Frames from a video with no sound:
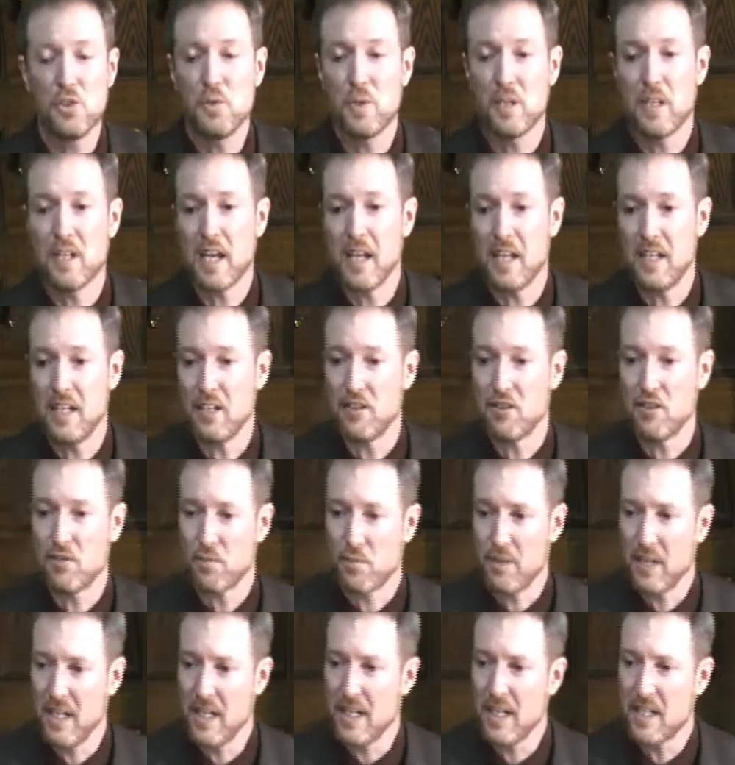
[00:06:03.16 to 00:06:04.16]
and
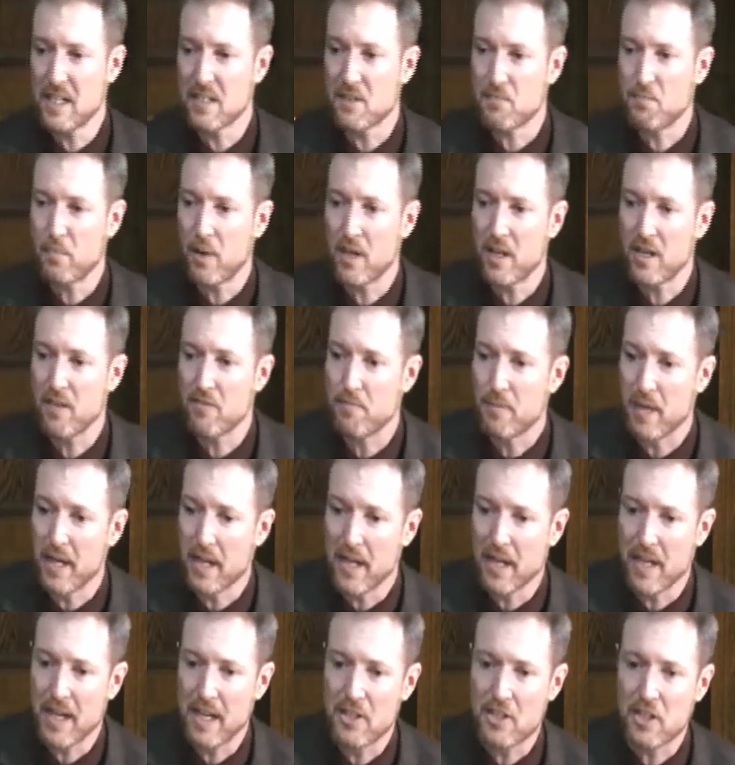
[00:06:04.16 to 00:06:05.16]
93 as part of my
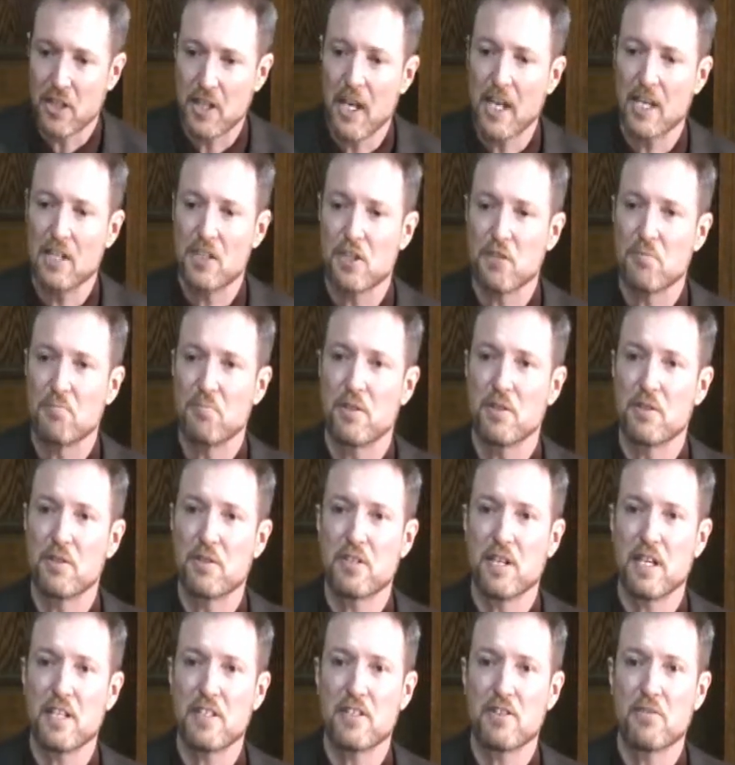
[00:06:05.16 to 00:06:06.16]
education
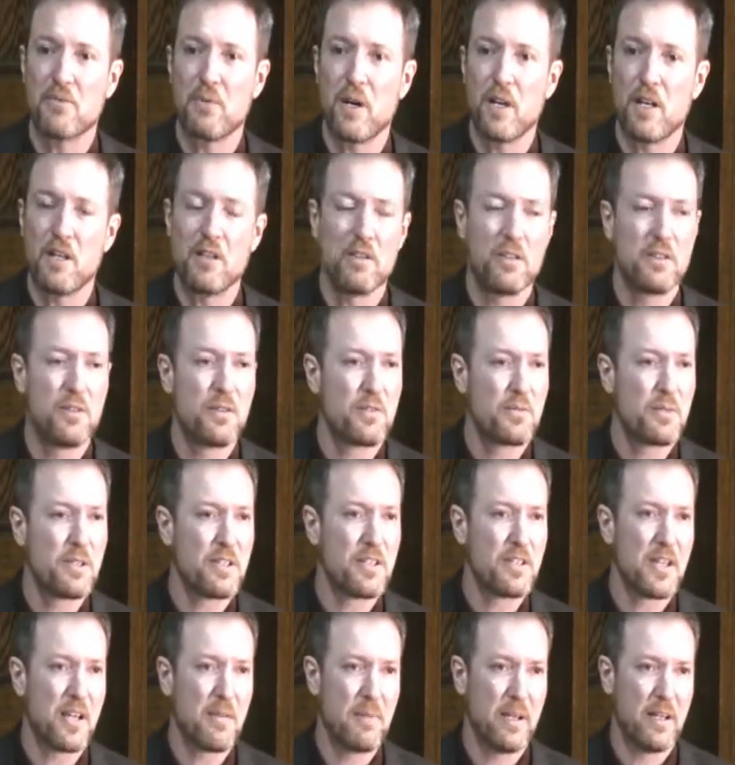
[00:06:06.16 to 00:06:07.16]
process at Waterloo Lutheran
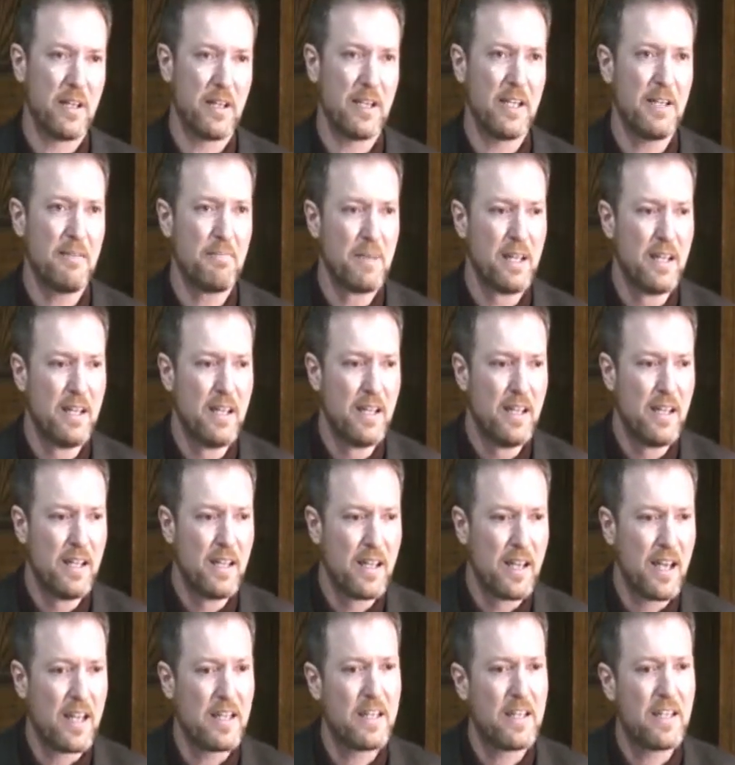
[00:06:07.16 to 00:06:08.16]
Seminary.
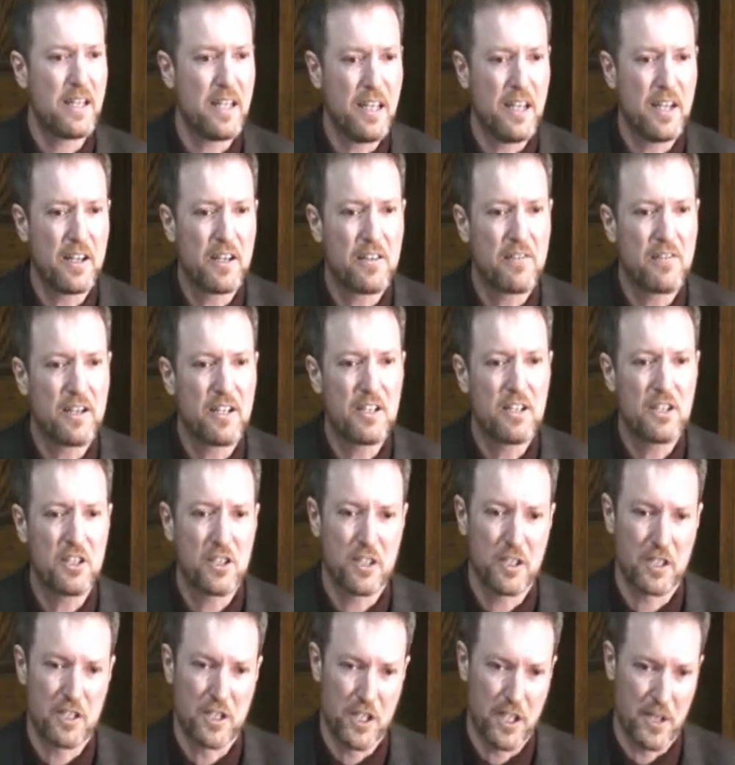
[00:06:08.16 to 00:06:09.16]
I did a year of
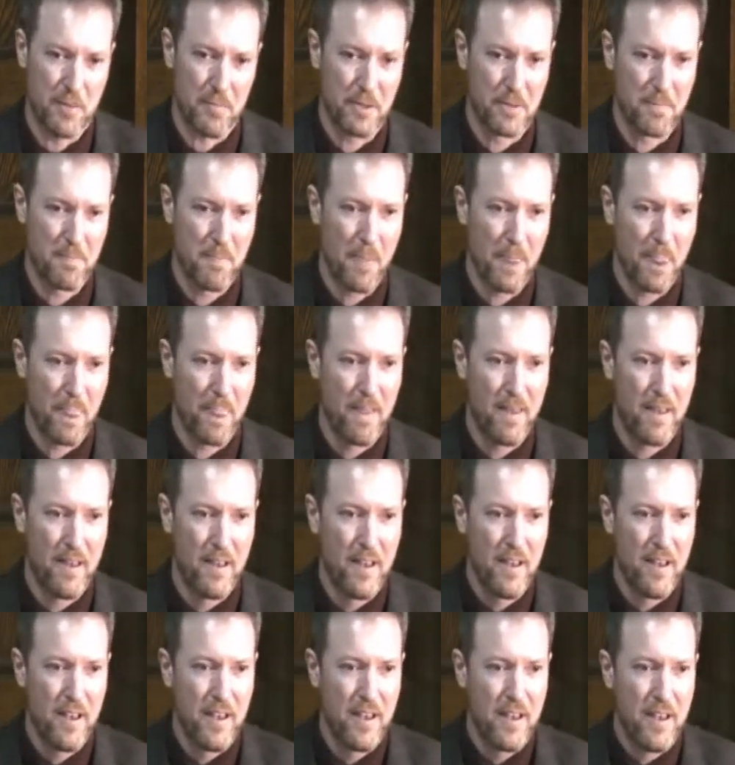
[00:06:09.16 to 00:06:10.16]
internship.
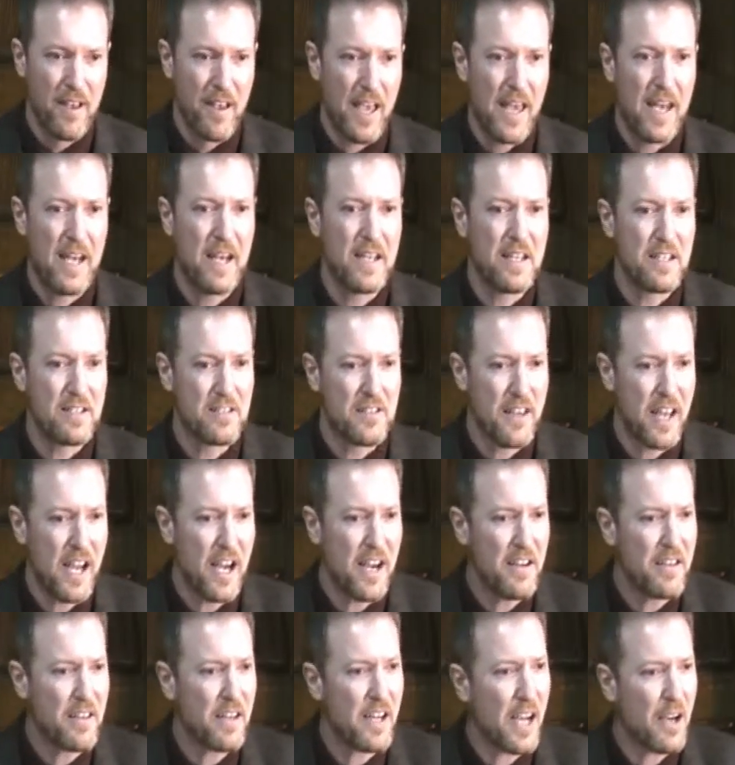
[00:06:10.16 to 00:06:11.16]
And it is
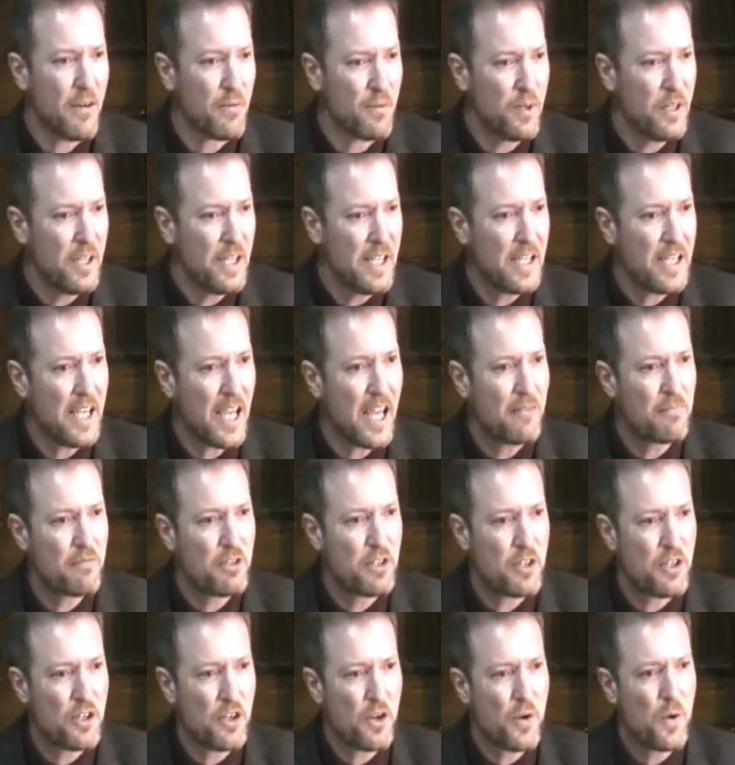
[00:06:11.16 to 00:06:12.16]
there that I really came
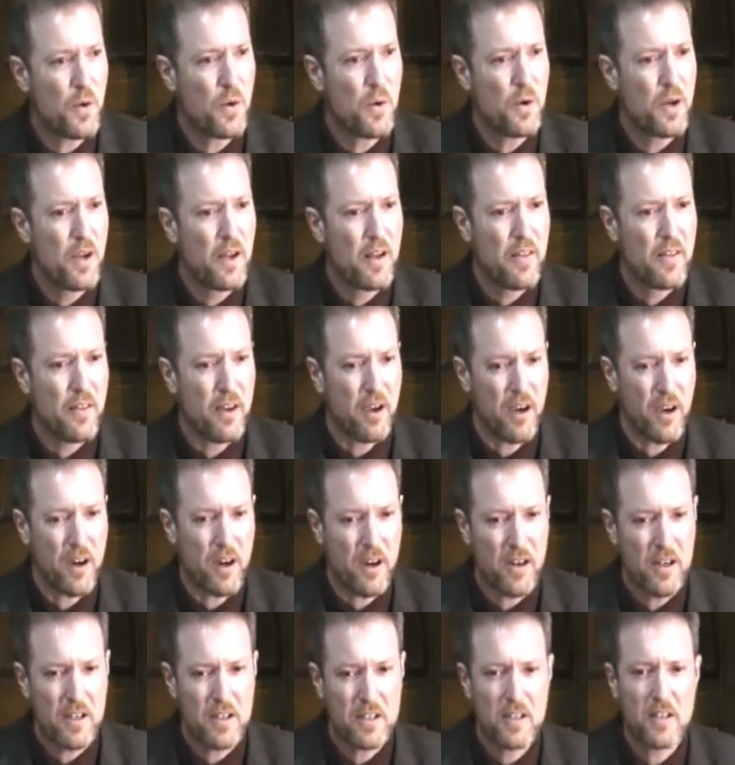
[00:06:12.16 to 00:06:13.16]
to know the
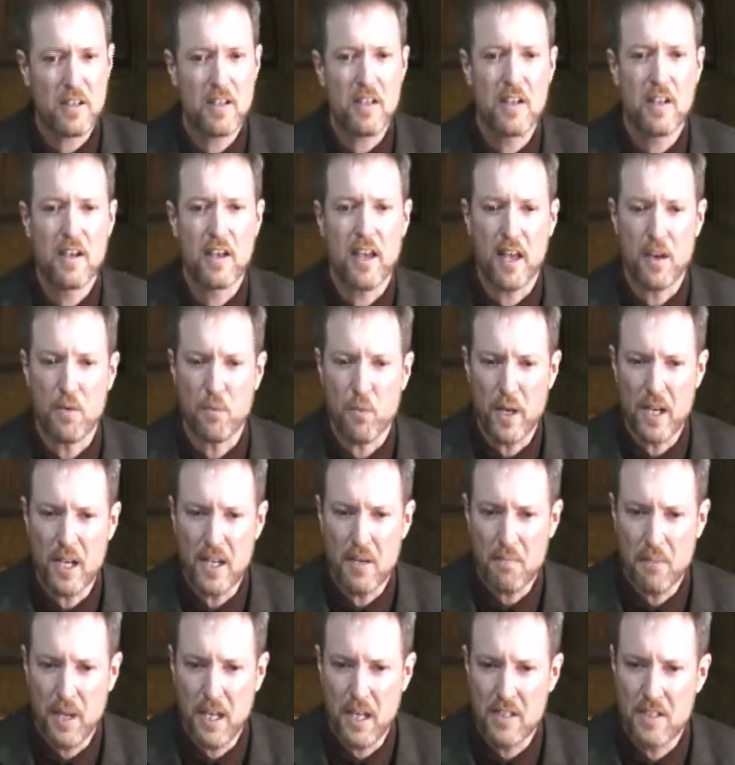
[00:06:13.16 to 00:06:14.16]
heart and what
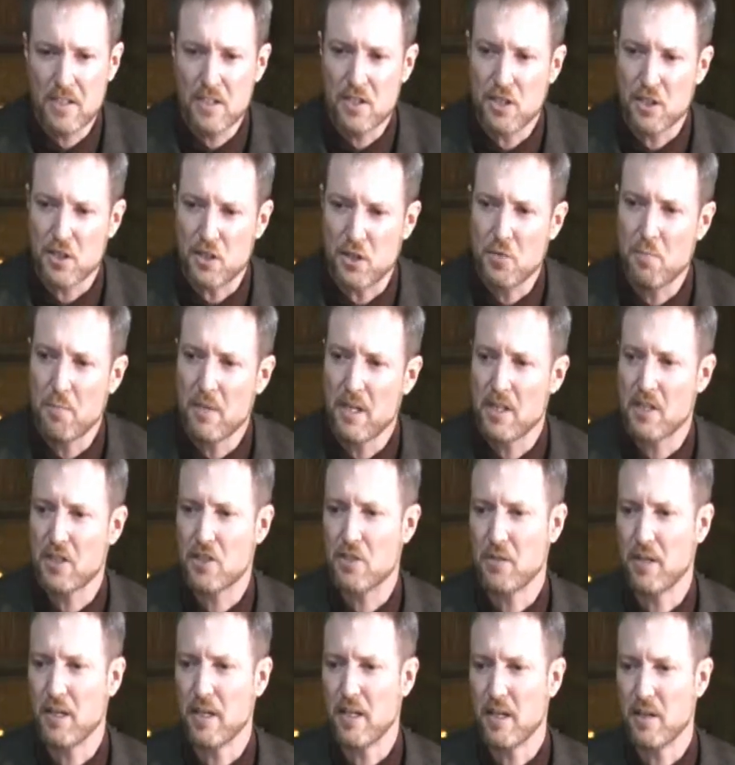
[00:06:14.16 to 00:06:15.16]
it means to do
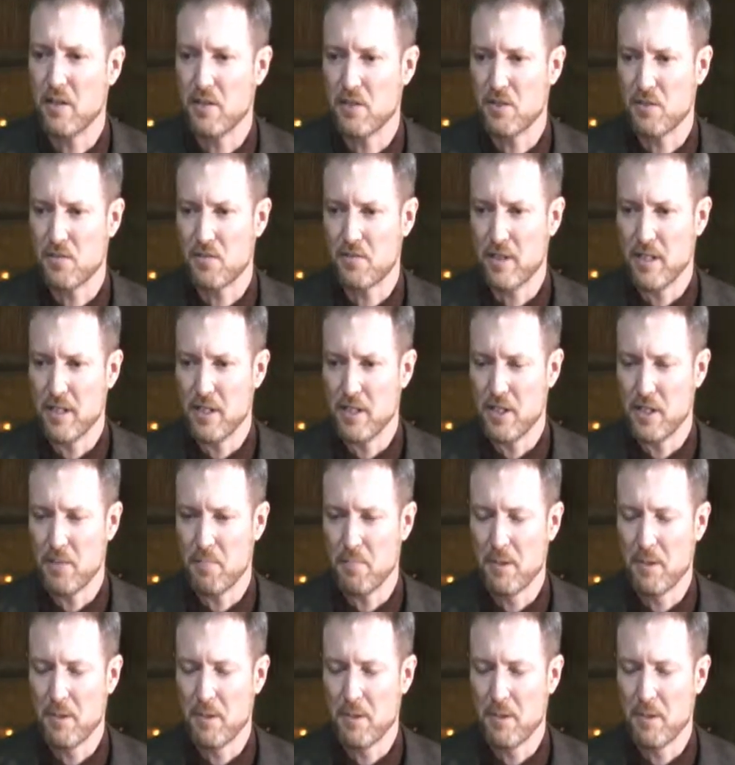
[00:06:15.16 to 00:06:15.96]
ministry at House of Friendship.